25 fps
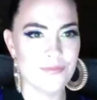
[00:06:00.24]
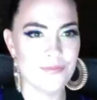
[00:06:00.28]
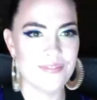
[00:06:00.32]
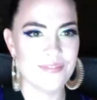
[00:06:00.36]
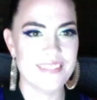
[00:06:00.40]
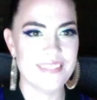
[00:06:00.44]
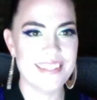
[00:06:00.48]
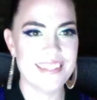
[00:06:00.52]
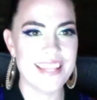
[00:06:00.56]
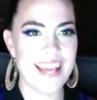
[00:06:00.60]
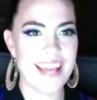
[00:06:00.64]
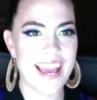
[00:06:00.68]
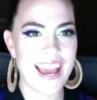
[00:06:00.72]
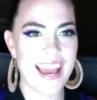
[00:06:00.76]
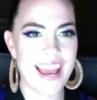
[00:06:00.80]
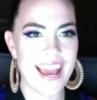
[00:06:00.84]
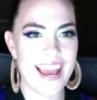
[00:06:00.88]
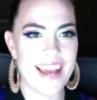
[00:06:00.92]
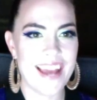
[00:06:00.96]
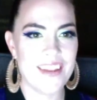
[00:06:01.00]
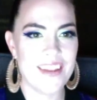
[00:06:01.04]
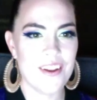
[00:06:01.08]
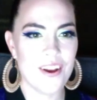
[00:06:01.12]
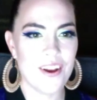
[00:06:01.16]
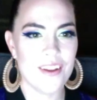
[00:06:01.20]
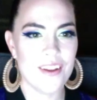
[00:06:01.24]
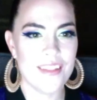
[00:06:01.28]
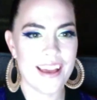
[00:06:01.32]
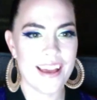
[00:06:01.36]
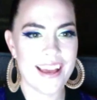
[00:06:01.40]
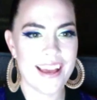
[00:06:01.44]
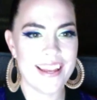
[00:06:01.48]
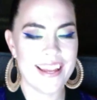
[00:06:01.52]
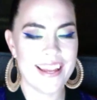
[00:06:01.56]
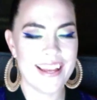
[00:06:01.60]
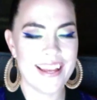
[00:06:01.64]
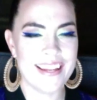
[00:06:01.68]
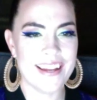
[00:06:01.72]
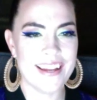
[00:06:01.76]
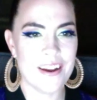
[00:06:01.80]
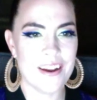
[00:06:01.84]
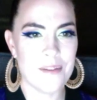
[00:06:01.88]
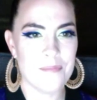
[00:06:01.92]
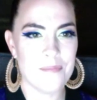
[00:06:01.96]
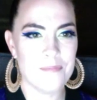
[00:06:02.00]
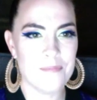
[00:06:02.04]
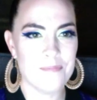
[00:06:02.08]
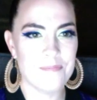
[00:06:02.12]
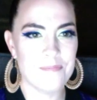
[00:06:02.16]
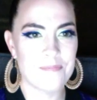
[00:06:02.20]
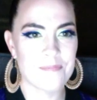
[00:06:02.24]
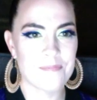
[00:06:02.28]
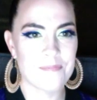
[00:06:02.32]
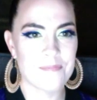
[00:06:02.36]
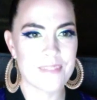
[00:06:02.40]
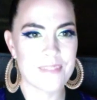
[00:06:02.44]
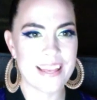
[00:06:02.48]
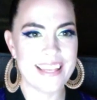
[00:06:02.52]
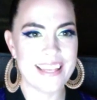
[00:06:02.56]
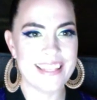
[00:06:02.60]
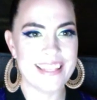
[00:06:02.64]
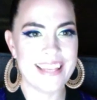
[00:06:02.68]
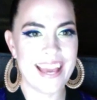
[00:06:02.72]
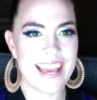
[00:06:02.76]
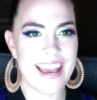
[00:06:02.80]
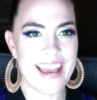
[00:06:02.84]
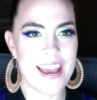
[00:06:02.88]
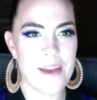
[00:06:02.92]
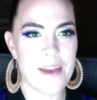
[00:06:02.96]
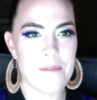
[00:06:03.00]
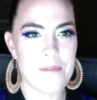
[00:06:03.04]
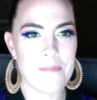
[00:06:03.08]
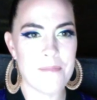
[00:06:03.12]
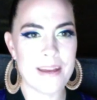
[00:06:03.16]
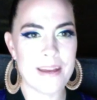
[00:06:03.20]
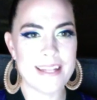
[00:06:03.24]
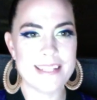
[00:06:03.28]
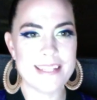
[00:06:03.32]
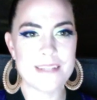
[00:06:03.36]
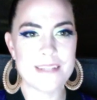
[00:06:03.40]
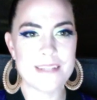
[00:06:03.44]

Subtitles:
Yeah, no, that it yeah, it made some